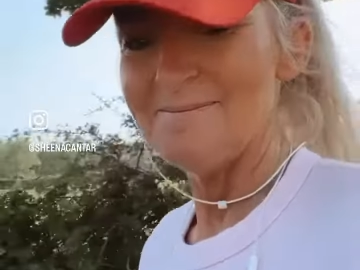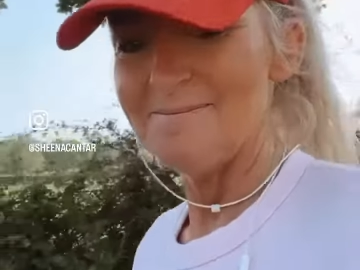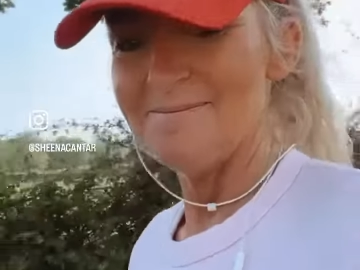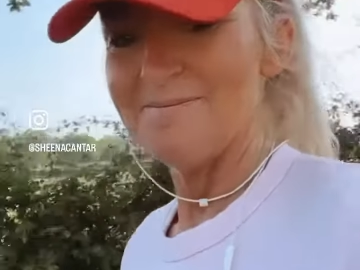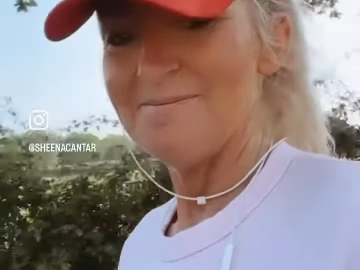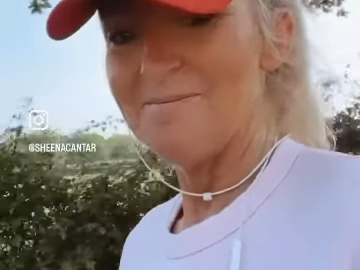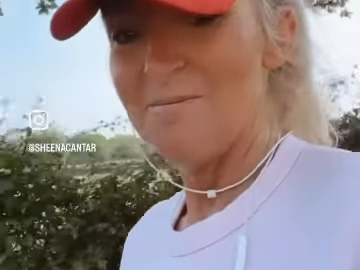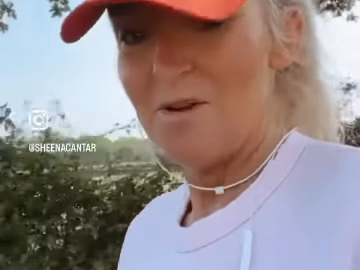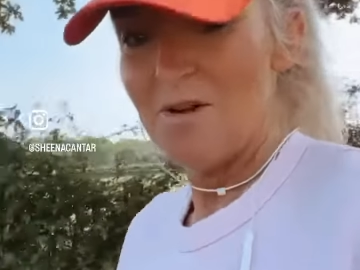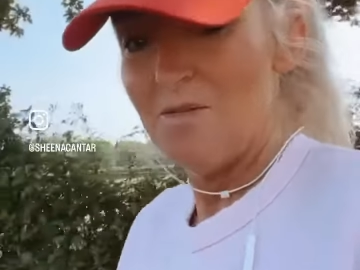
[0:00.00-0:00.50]

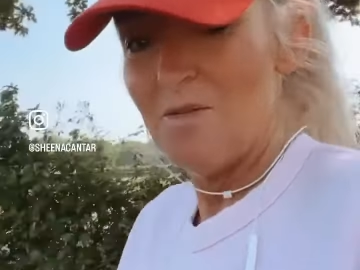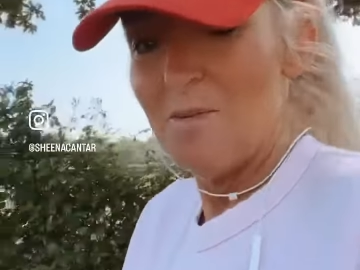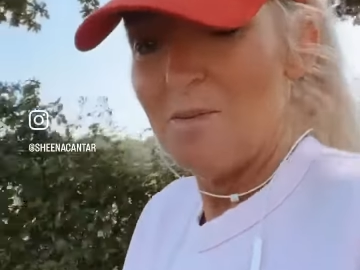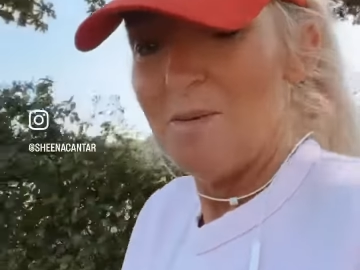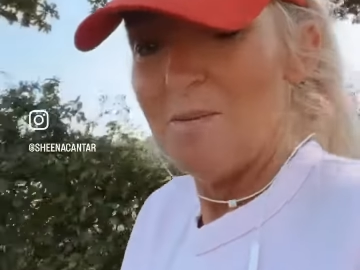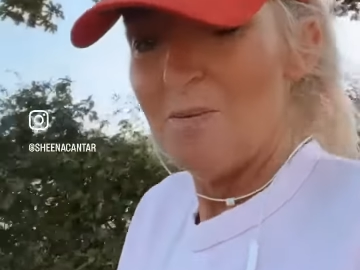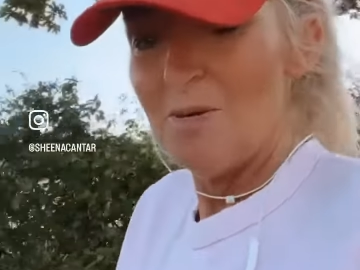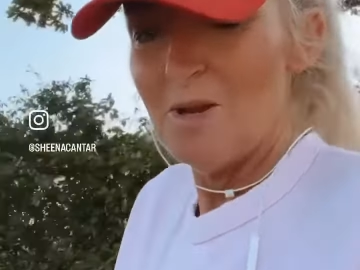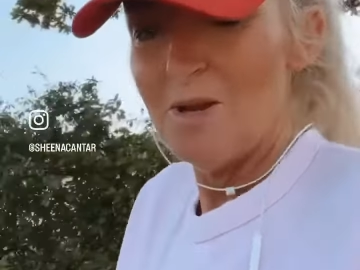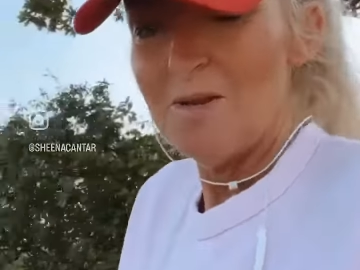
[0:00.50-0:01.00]
What have you been
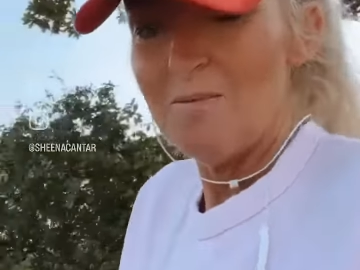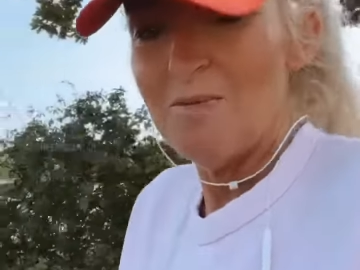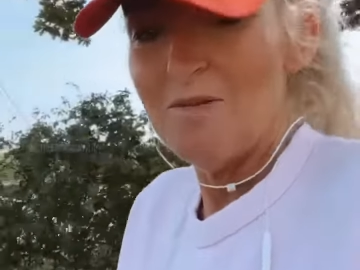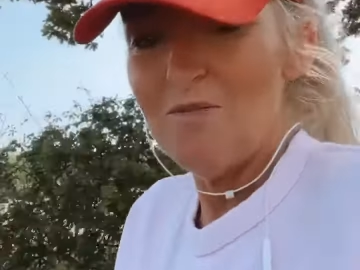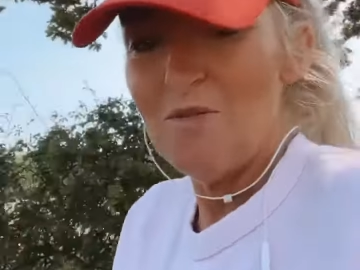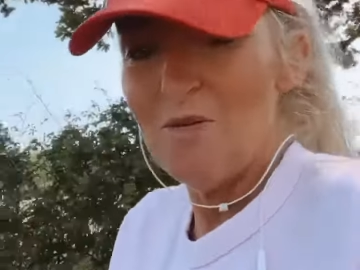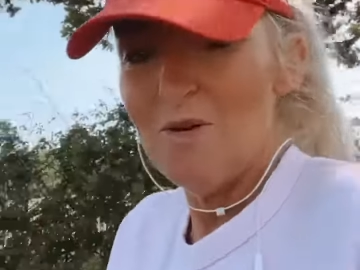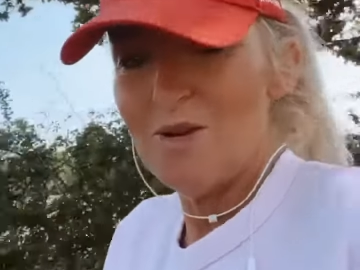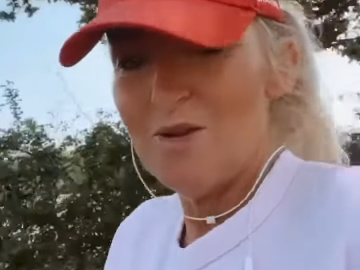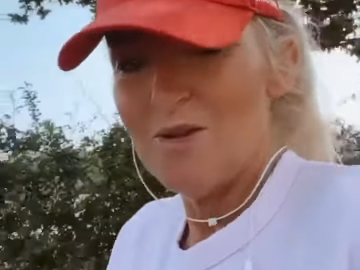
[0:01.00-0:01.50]
putting before
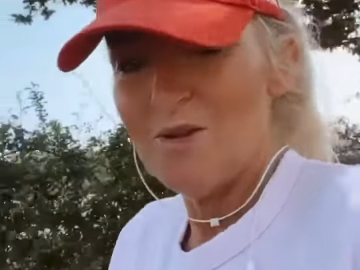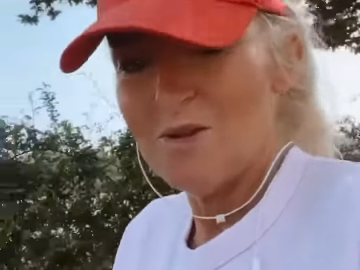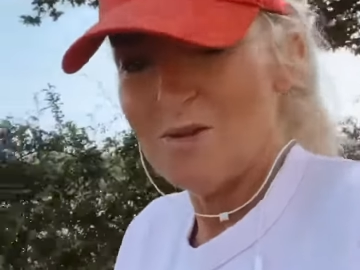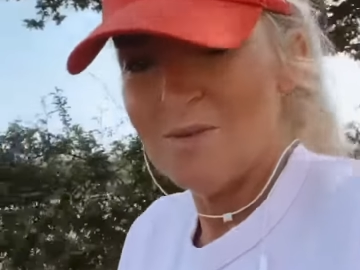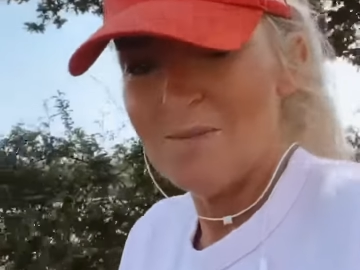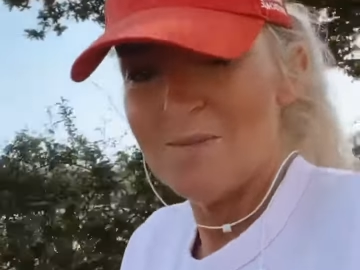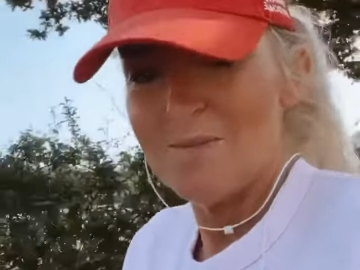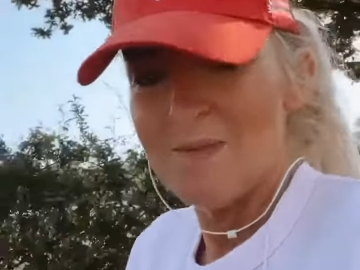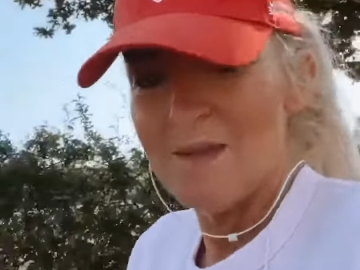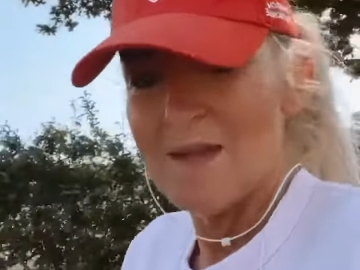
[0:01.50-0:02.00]
you?
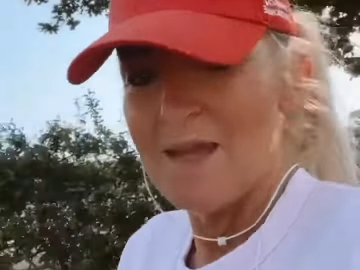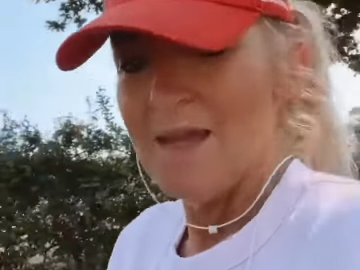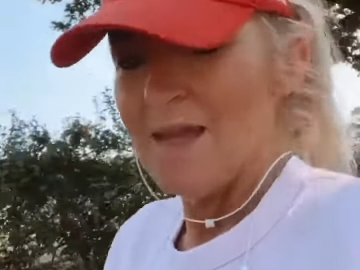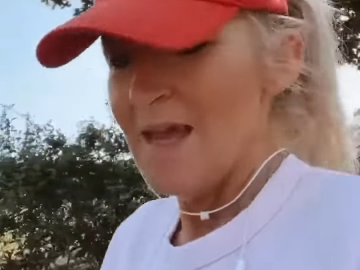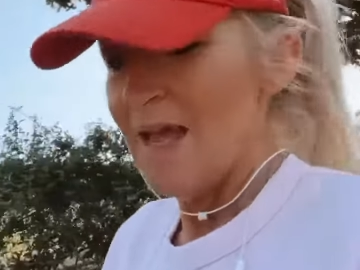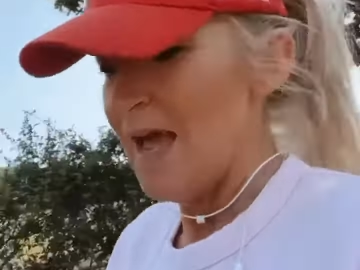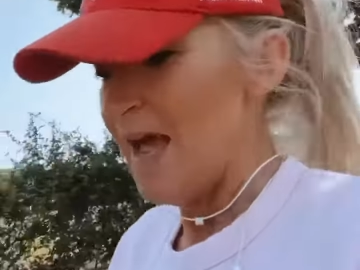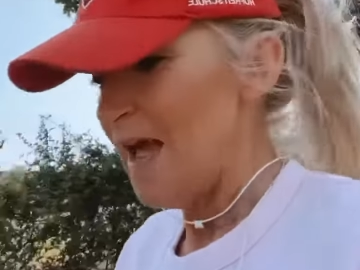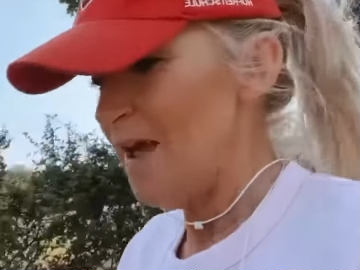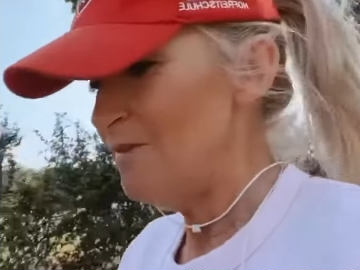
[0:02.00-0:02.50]

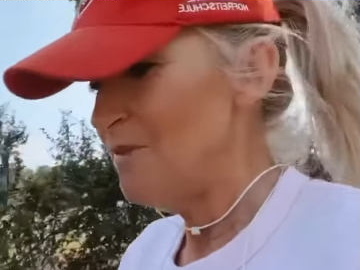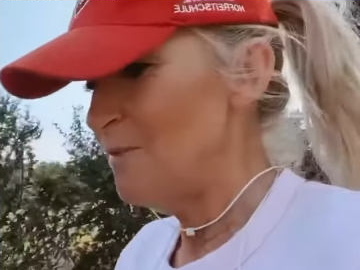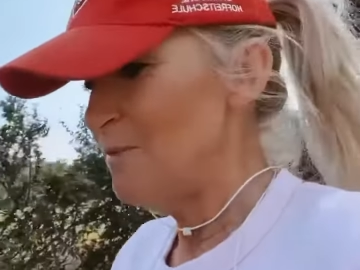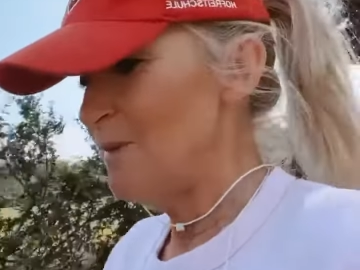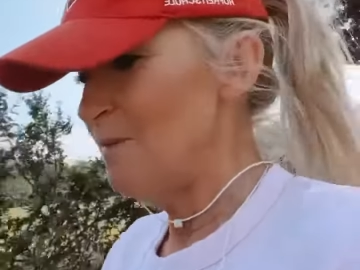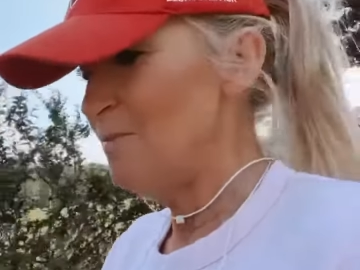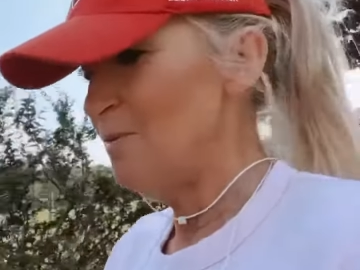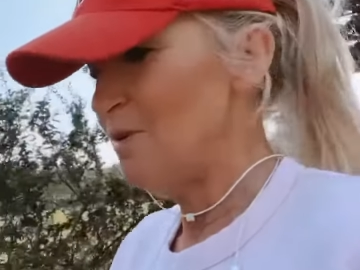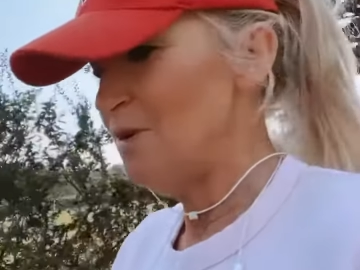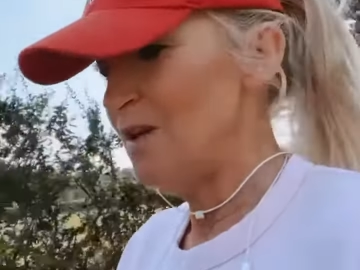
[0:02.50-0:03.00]
Have you been
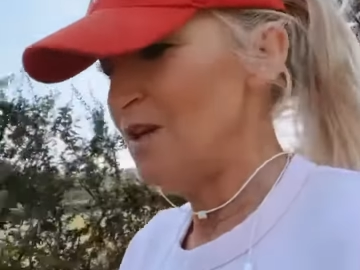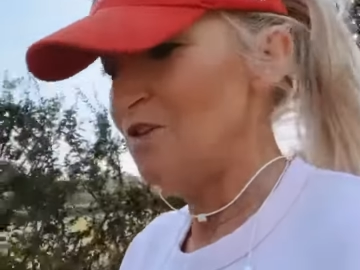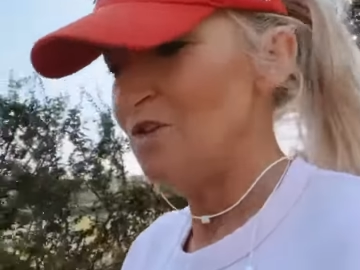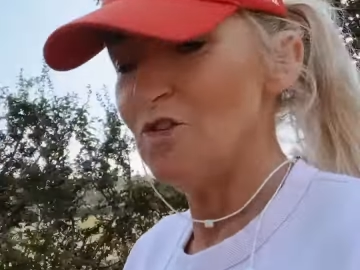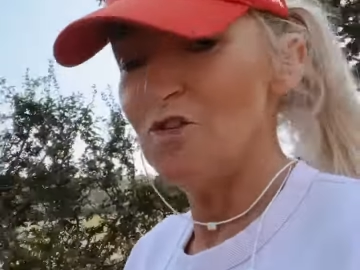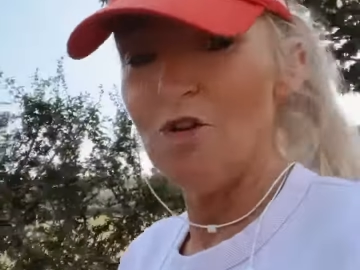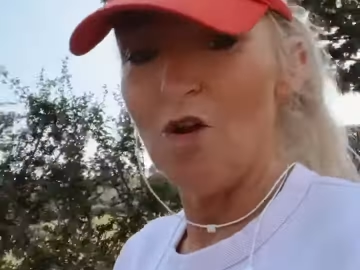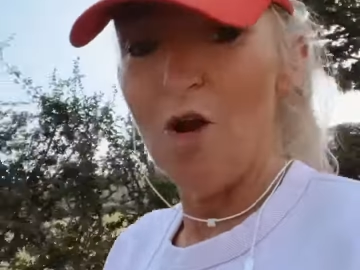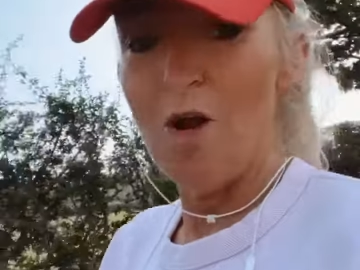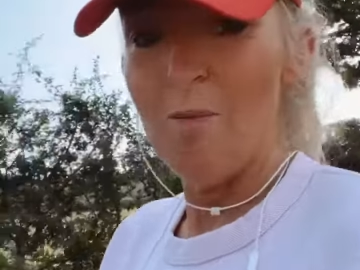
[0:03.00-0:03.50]
putting your
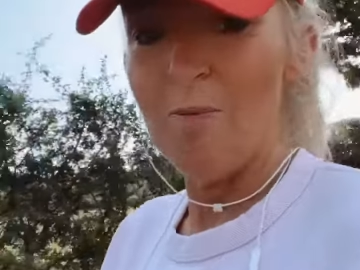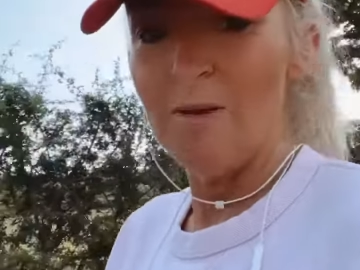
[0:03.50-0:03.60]
job?